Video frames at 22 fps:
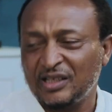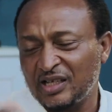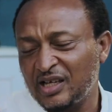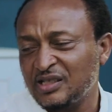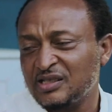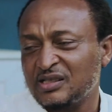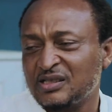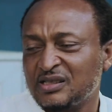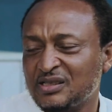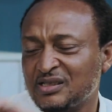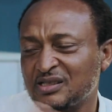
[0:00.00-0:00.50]

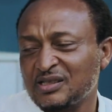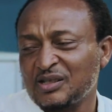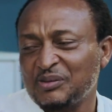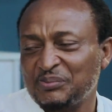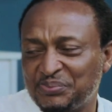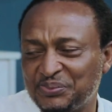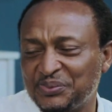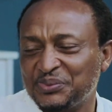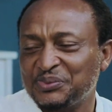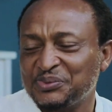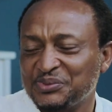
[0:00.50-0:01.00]
yes,
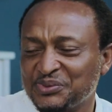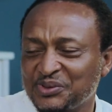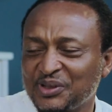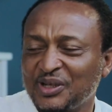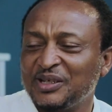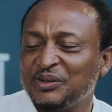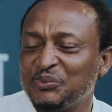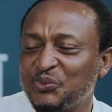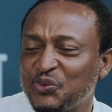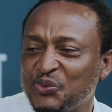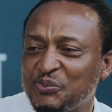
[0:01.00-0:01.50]
some people will
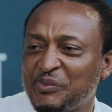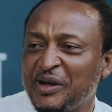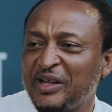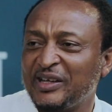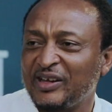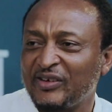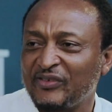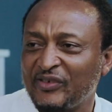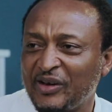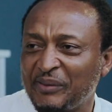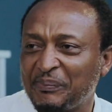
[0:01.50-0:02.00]
call him
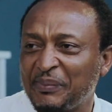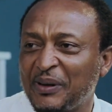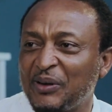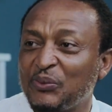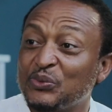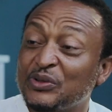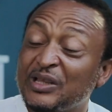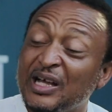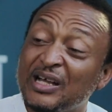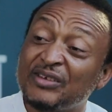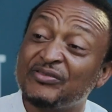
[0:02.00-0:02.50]
woman
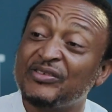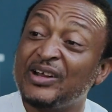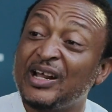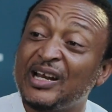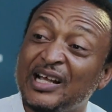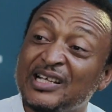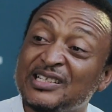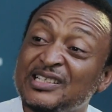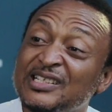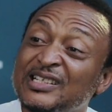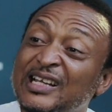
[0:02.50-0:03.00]
rapper, without
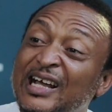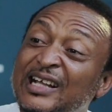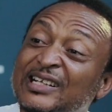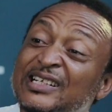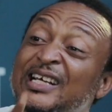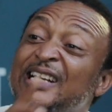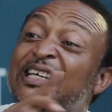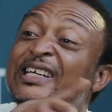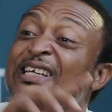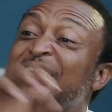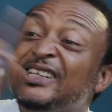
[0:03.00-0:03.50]
realizing
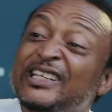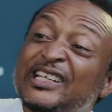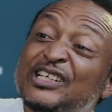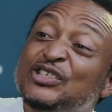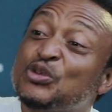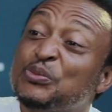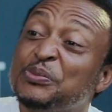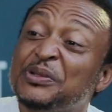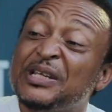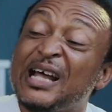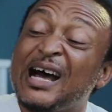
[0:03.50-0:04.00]
that he
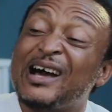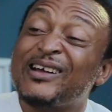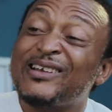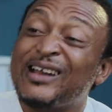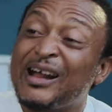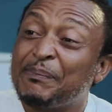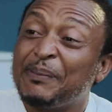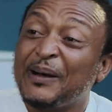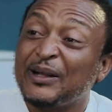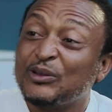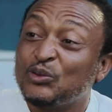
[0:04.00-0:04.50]
needs to be that
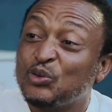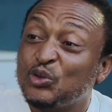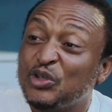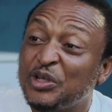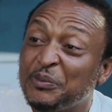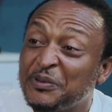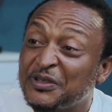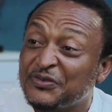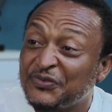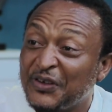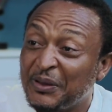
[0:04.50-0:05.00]
rapper to
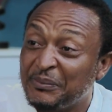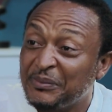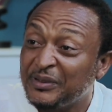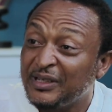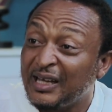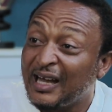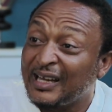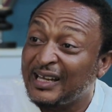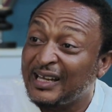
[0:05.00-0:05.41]
keep his family